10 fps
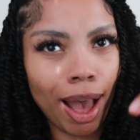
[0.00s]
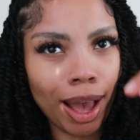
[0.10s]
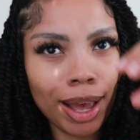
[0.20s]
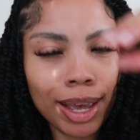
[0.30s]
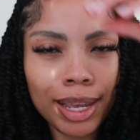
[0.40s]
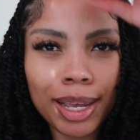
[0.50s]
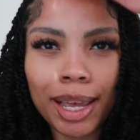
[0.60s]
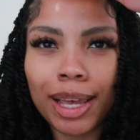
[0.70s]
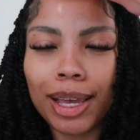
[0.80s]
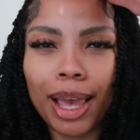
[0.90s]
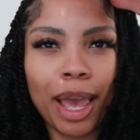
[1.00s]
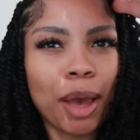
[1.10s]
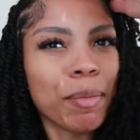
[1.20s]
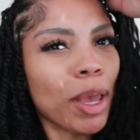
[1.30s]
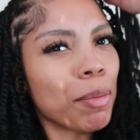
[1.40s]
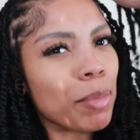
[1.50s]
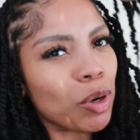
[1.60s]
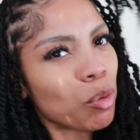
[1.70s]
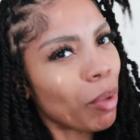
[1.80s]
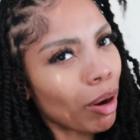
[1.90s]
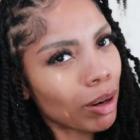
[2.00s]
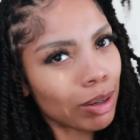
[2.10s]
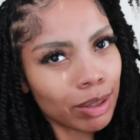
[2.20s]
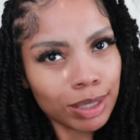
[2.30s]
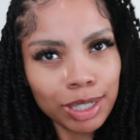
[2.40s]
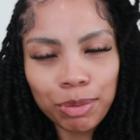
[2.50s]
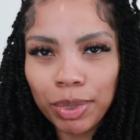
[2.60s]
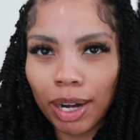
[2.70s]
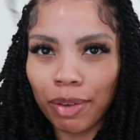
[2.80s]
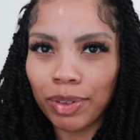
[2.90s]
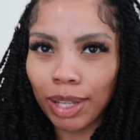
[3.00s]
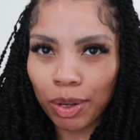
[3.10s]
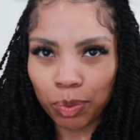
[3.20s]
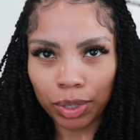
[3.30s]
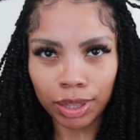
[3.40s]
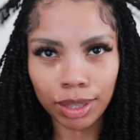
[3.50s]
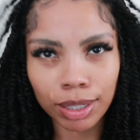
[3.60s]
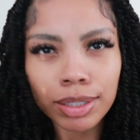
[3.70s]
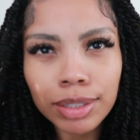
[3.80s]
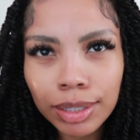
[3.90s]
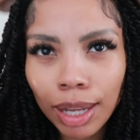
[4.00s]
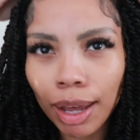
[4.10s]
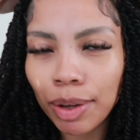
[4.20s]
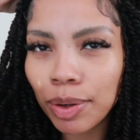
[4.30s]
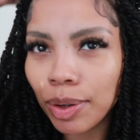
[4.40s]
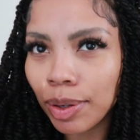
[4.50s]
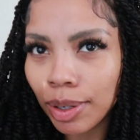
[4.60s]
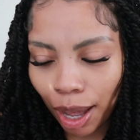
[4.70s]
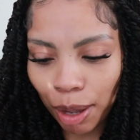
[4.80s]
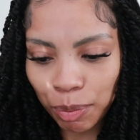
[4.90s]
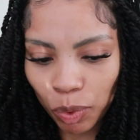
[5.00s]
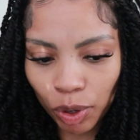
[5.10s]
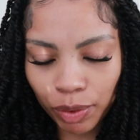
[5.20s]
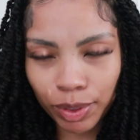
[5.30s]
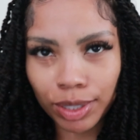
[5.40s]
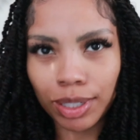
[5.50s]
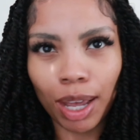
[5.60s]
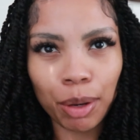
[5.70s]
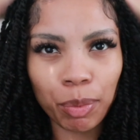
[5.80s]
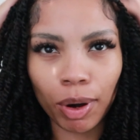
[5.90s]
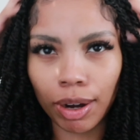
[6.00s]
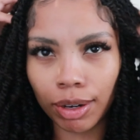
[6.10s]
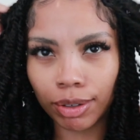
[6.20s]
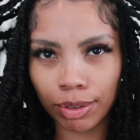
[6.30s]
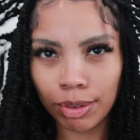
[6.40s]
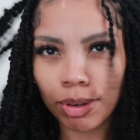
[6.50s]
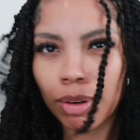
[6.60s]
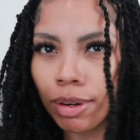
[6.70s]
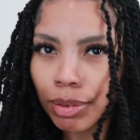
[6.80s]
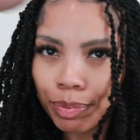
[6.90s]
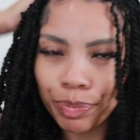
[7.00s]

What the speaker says: I am a middle part girly, but I feel like with this style I'm more of a side part girl.